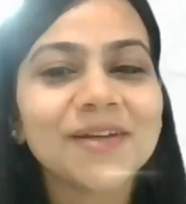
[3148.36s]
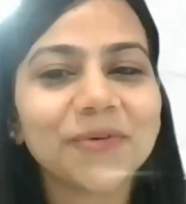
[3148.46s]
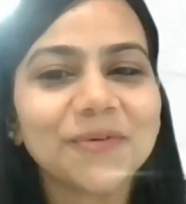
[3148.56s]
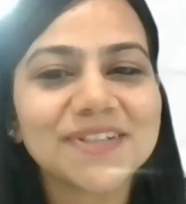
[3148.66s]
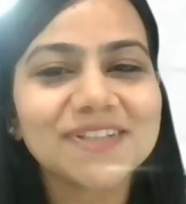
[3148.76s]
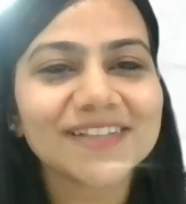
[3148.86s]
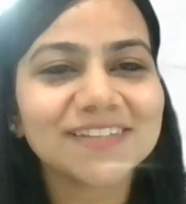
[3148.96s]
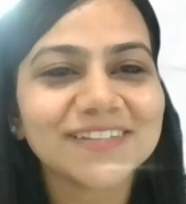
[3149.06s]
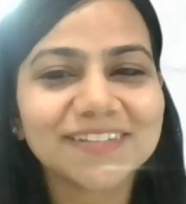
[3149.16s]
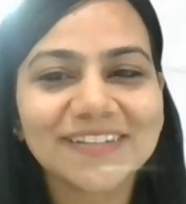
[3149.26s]
Und
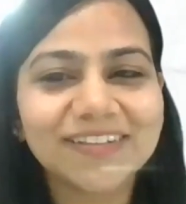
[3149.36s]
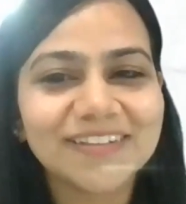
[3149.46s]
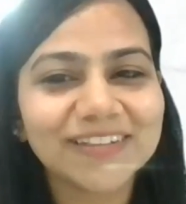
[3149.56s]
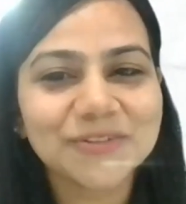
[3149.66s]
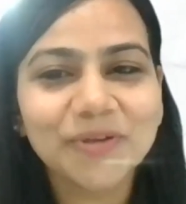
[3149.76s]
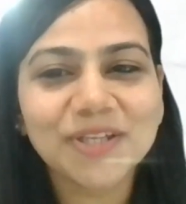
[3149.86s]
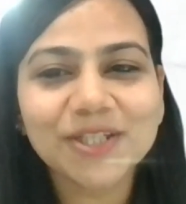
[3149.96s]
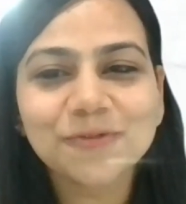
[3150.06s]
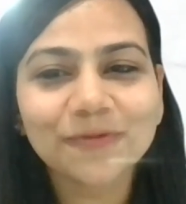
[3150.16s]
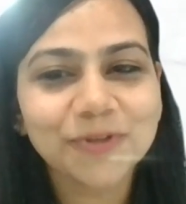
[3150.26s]
also
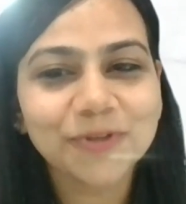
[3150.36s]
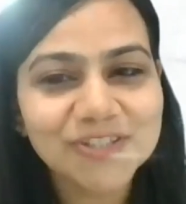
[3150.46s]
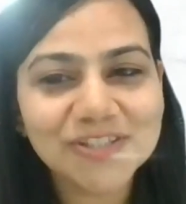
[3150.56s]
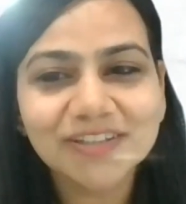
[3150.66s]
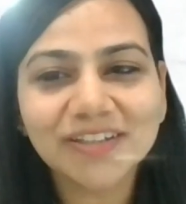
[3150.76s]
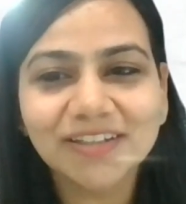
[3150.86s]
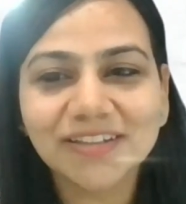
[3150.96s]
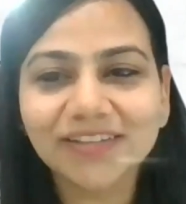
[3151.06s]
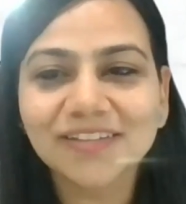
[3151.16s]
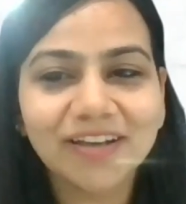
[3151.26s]
ich wünsche
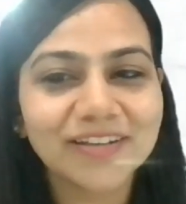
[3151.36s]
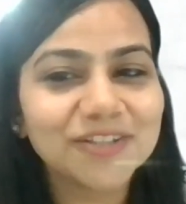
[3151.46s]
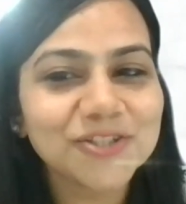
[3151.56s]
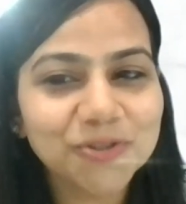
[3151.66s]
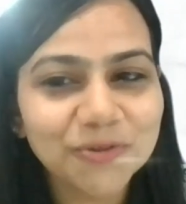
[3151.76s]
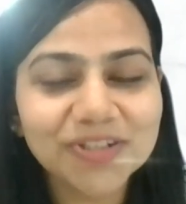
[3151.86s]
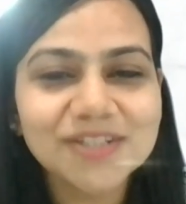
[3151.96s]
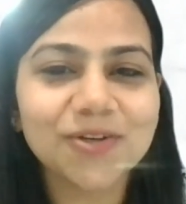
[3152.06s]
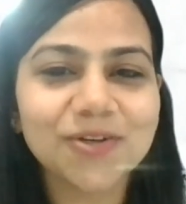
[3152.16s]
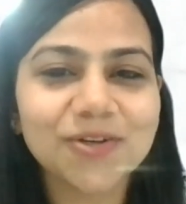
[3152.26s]
Ihnen einen schönen
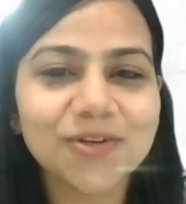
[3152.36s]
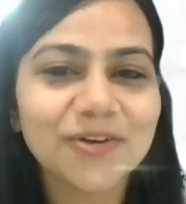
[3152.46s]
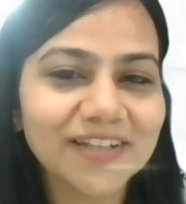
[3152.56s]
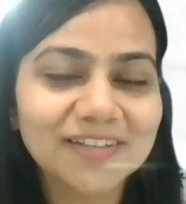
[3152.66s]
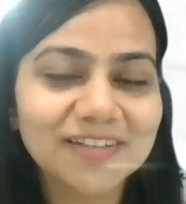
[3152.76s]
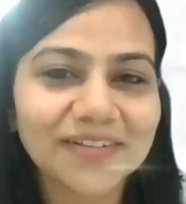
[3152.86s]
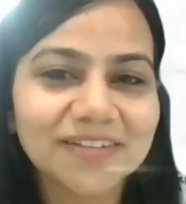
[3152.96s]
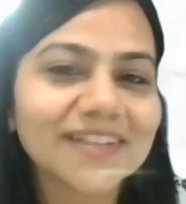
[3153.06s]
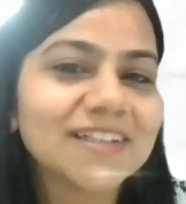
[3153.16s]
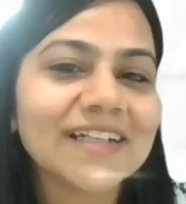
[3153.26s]
Tag
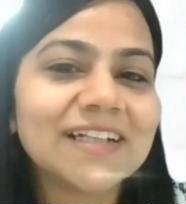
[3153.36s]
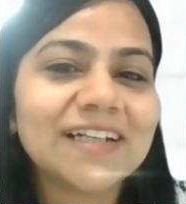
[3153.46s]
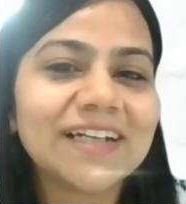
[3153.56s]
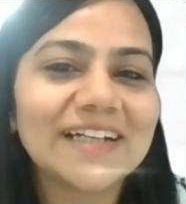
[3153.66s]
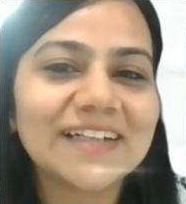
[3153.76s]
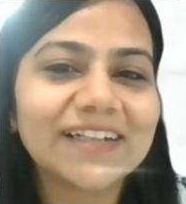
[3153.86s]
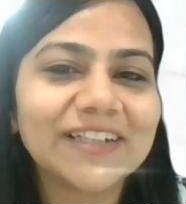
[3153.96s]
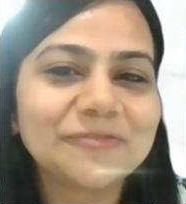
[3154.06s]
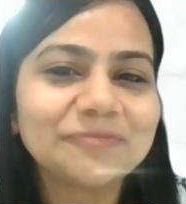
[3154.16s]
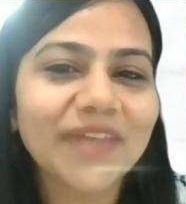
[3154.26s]
noch.
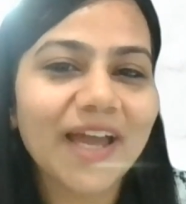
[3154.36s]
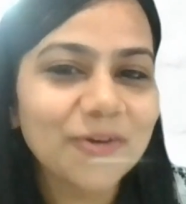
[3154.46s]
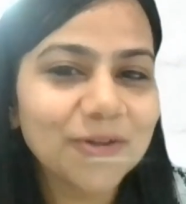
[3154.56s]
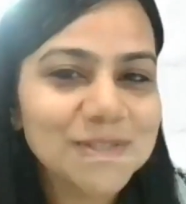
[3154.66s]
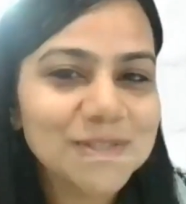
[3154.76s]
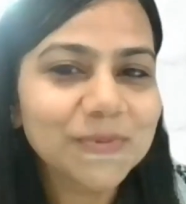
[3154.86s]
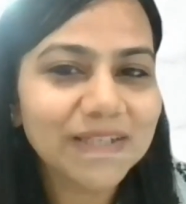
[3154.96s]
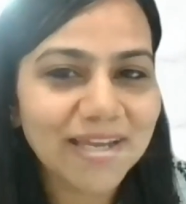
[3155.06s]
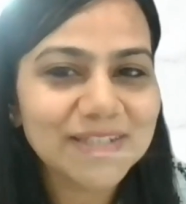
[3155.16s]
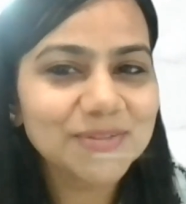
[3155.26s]
I also
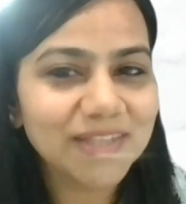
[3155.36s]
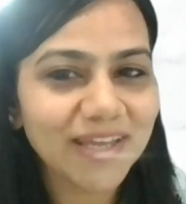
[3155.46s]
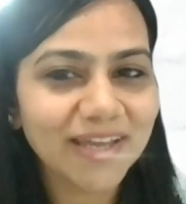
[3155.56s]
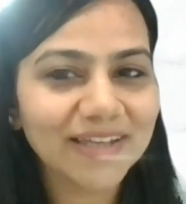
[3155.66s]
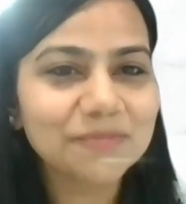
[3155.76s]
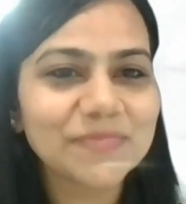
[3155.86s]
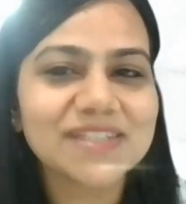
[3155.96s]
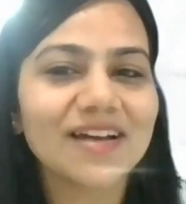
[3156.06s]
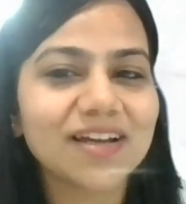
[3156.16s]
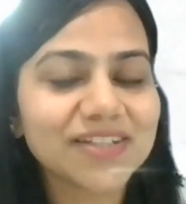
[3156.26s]
would like to thank
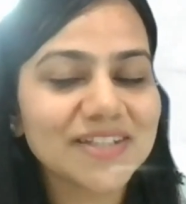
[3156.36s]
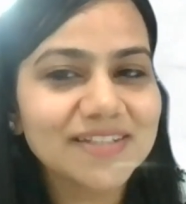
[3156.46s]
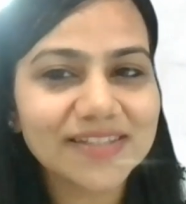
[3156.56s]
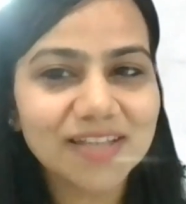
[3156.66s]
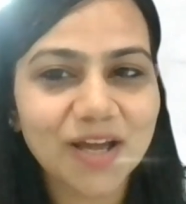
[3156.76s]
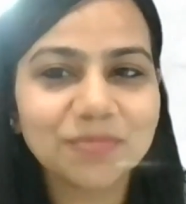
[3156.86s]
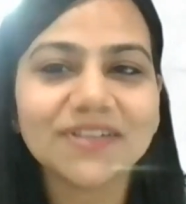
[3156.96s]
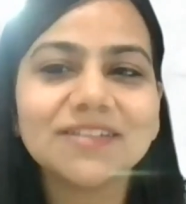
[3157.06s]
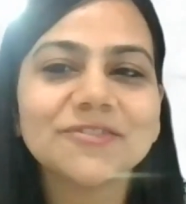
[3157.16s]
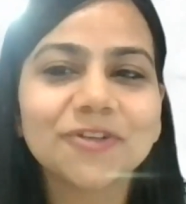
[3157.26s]
Mr. Ashish
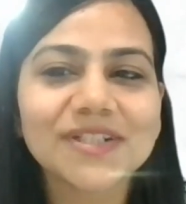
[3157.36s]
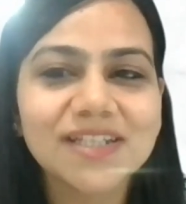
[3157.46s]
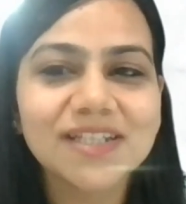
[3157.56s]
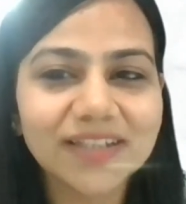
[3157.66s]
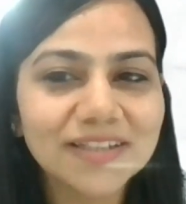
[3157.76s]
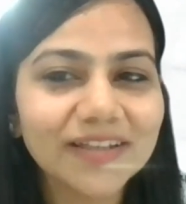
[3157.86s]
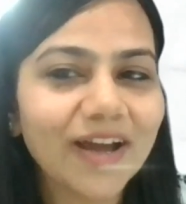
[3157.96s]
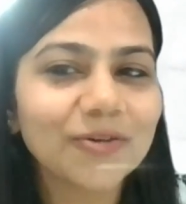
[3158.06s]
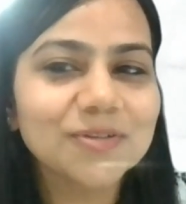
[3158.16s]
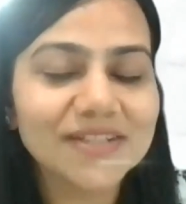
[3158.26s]
Samal for taking
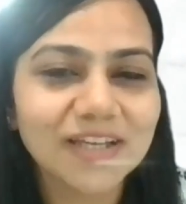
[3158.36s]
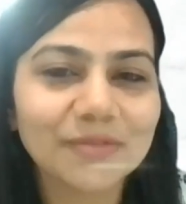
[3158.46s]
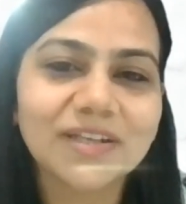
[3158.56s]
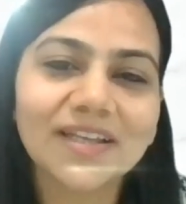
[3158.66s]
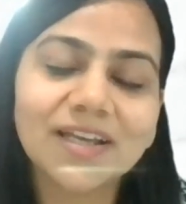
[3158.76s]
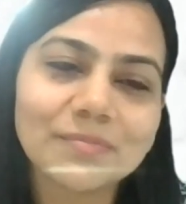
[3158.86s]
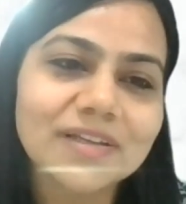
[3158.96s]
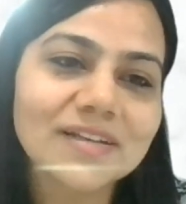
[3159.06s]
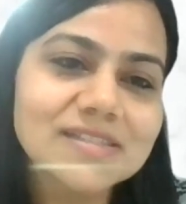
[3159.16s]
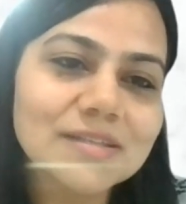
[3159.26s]
out time and
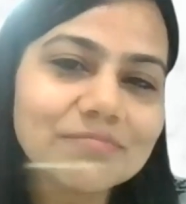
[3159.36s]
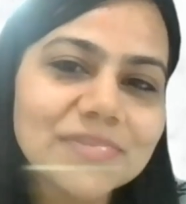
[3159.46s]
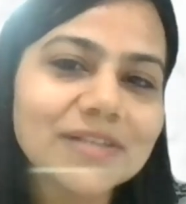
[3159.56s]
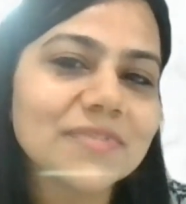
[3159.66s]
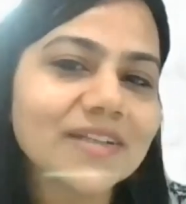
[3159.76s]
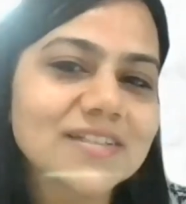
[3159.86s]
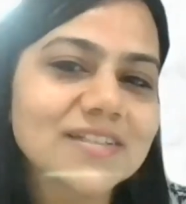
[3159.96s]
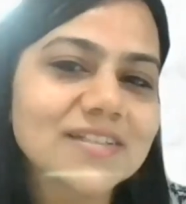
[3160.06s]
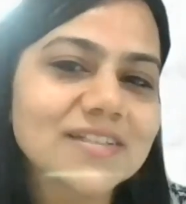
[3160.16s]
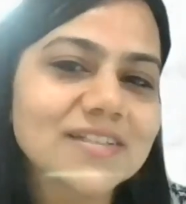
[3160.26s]
helping us implement